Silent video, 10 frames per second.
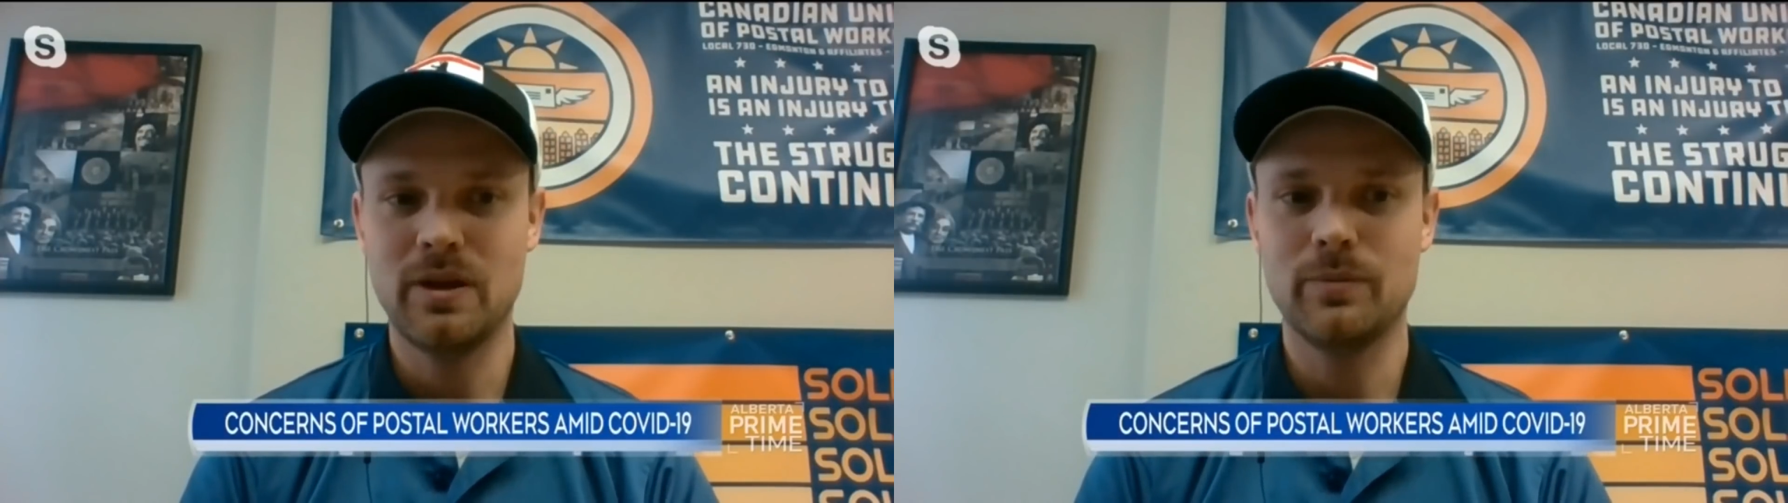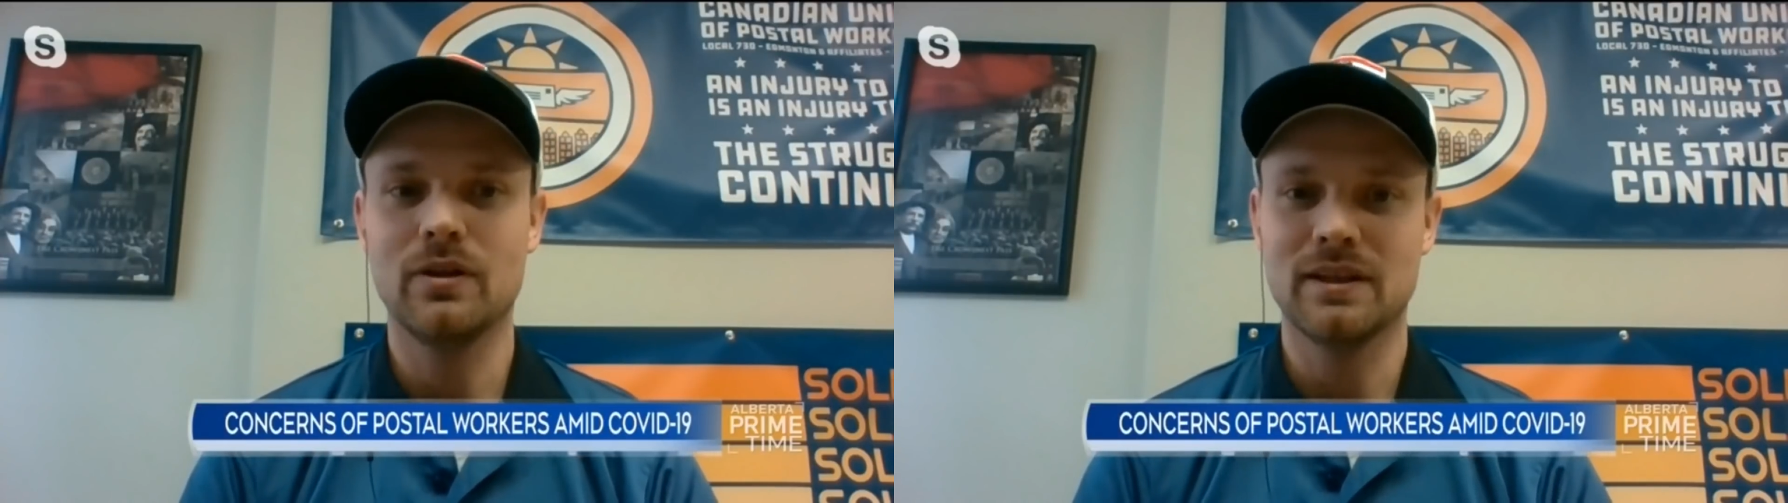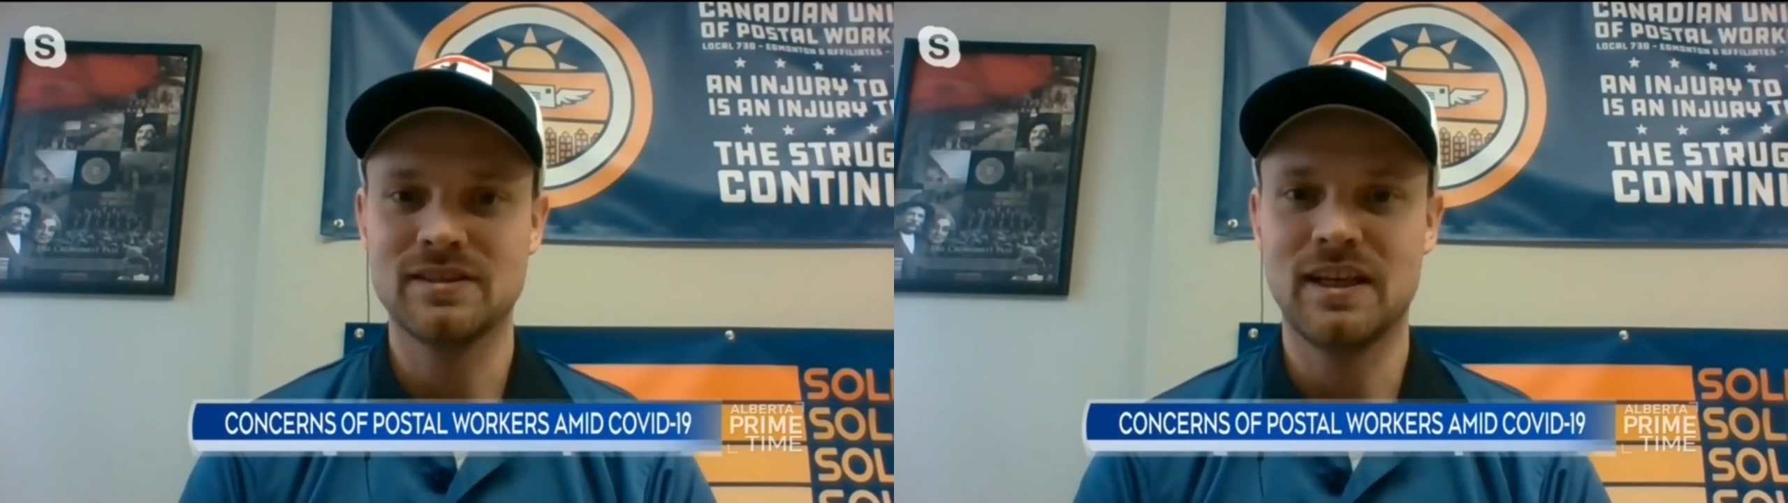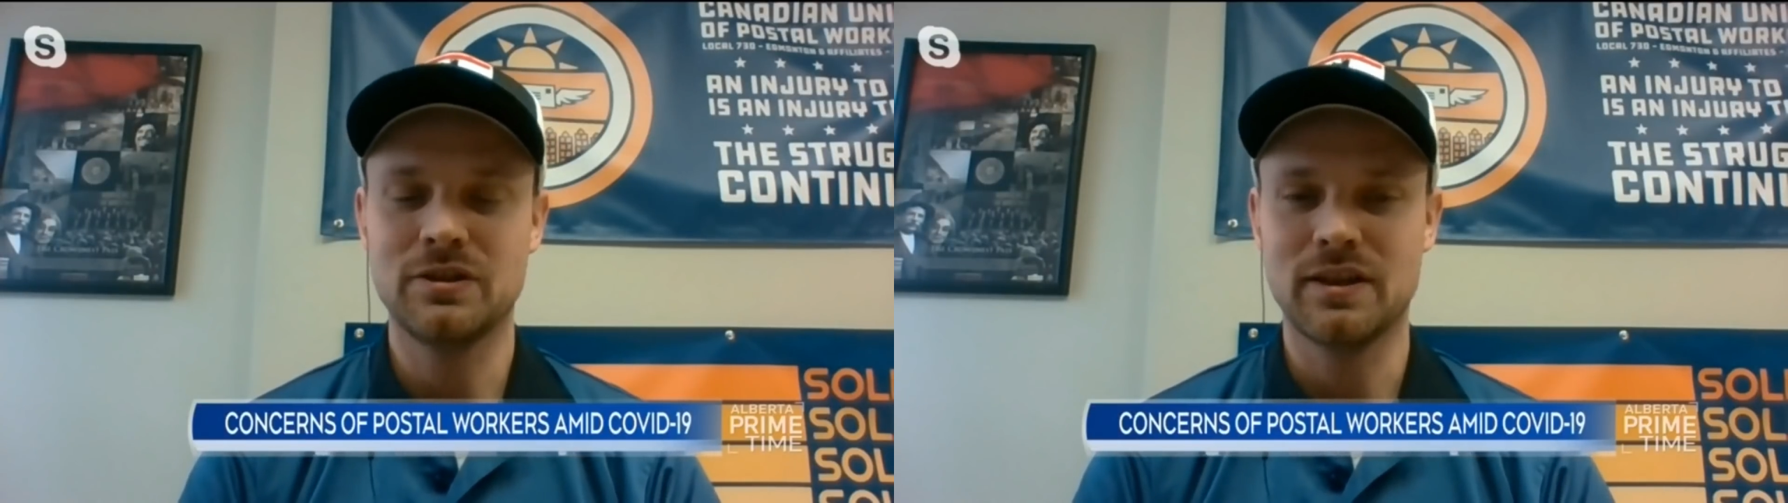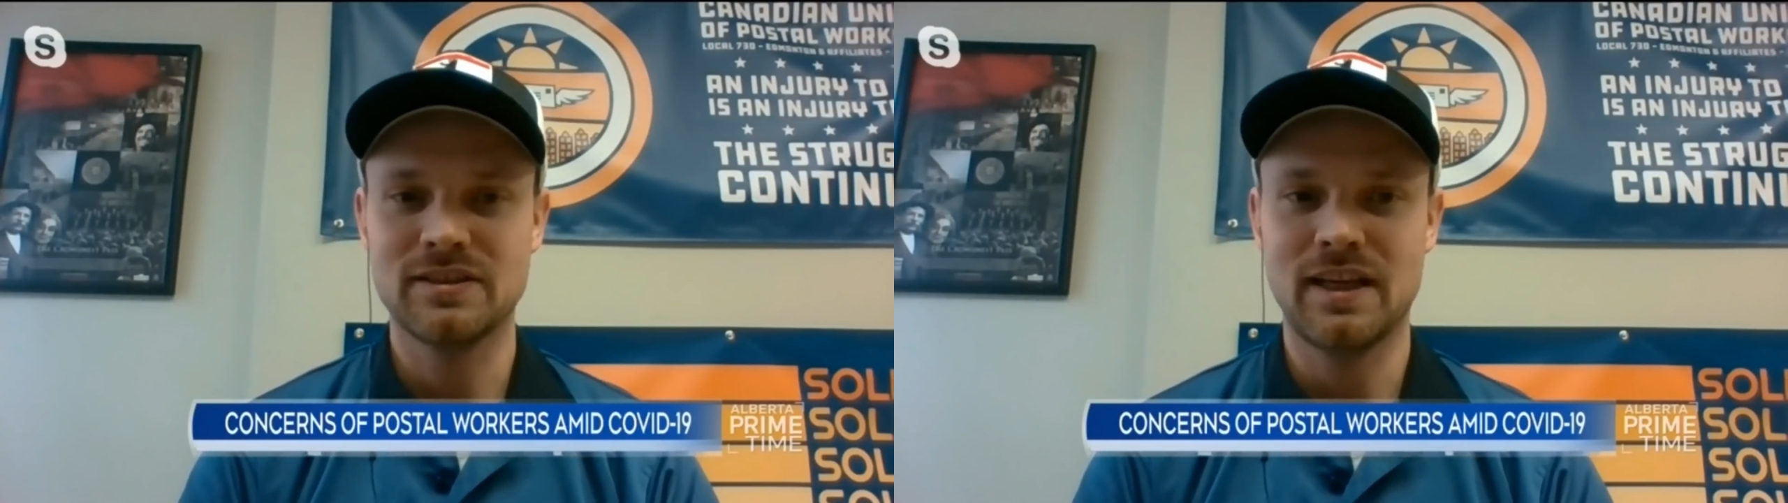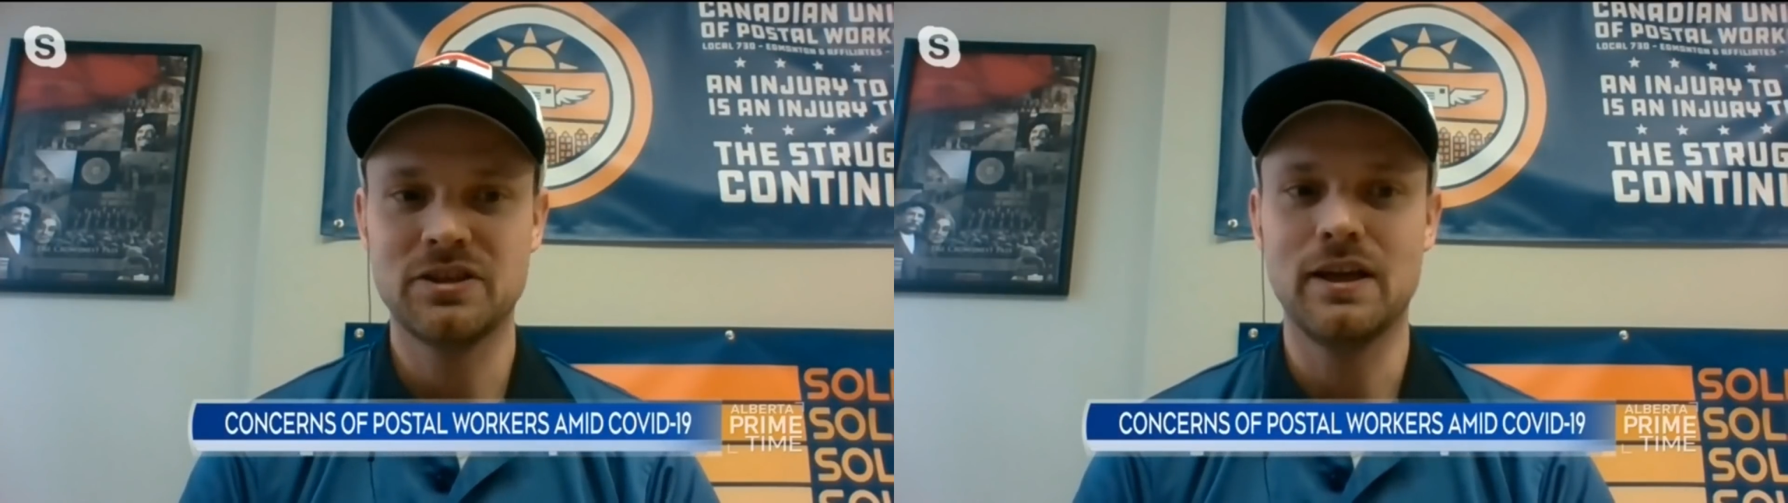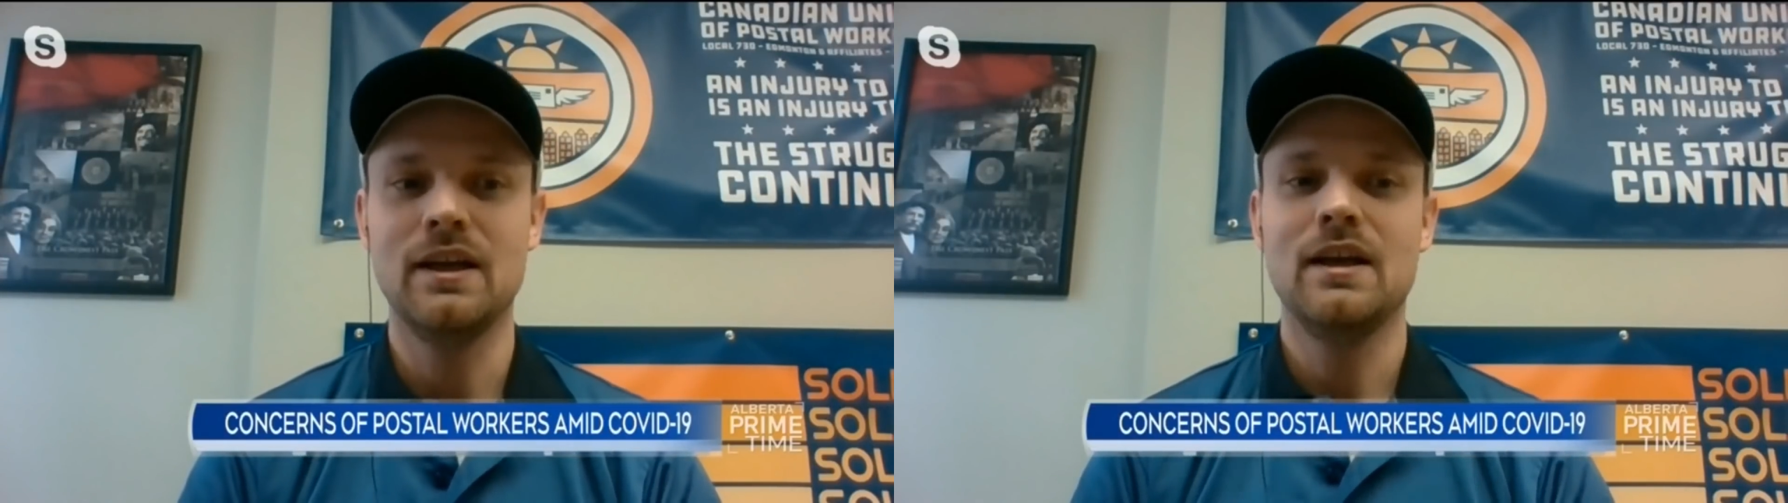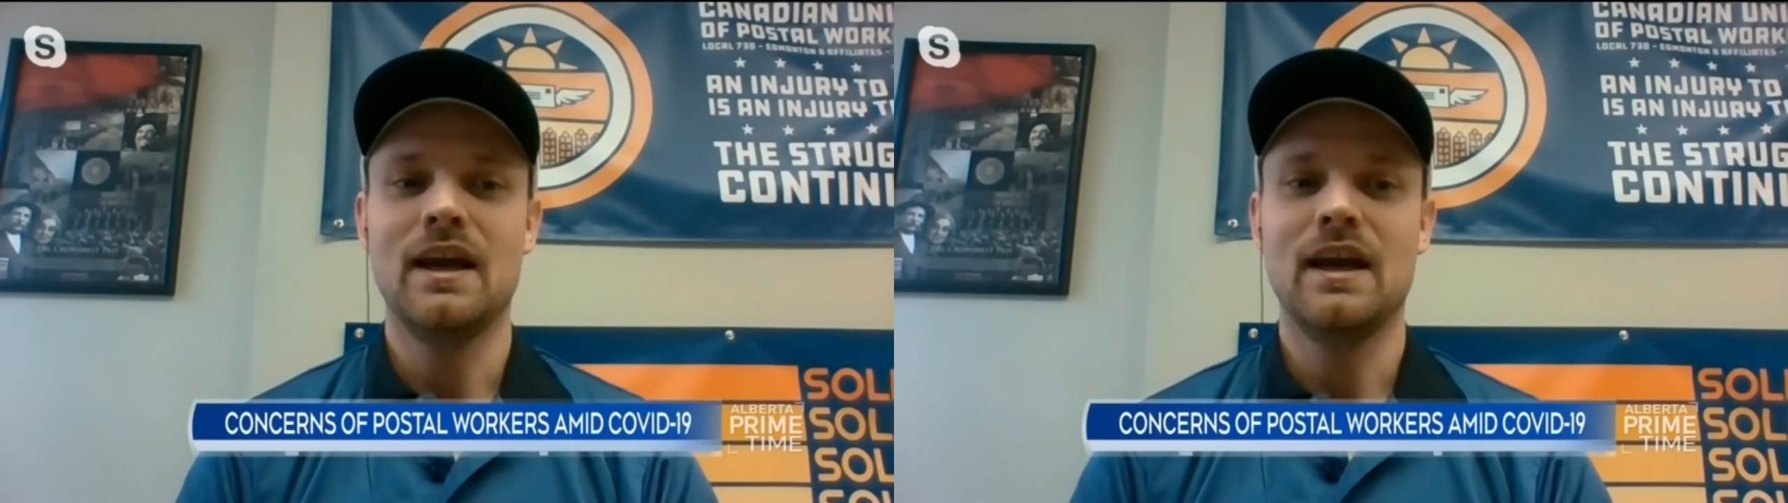people, et cetera, et cetera.